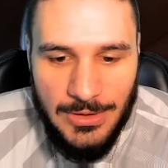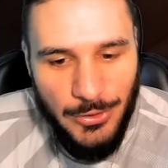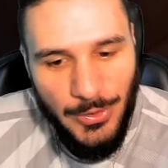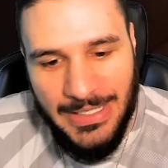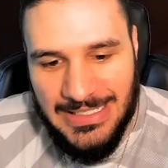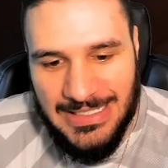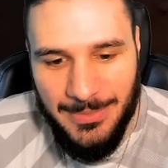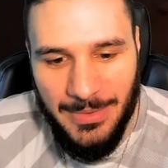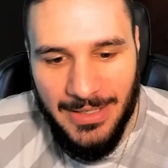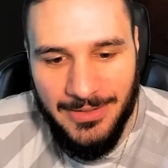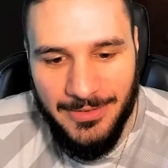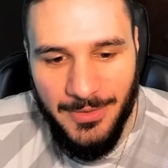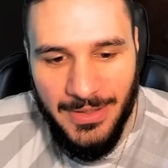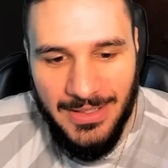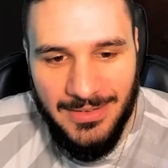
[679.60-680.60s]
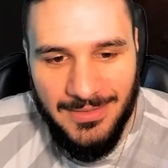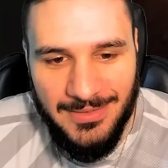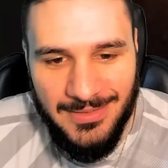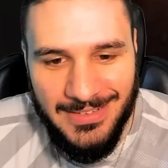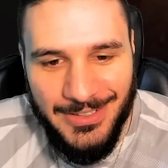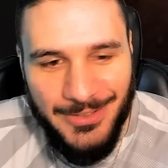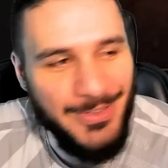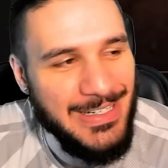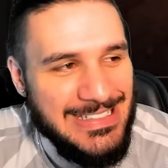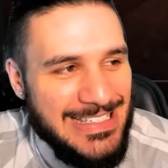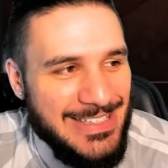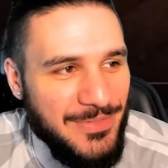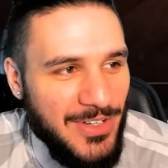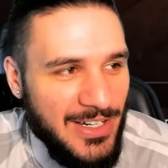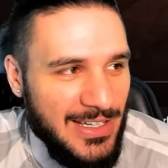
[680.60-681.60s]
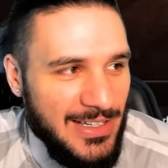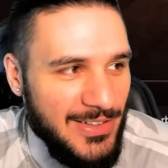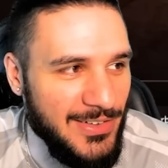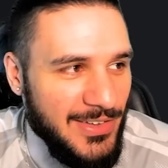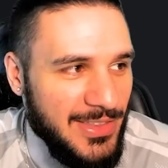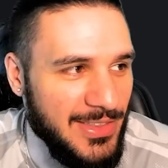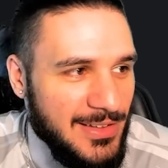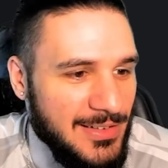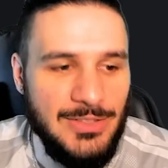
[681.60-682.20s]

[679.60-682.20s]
Crazy, by the way. Crazy amount of health.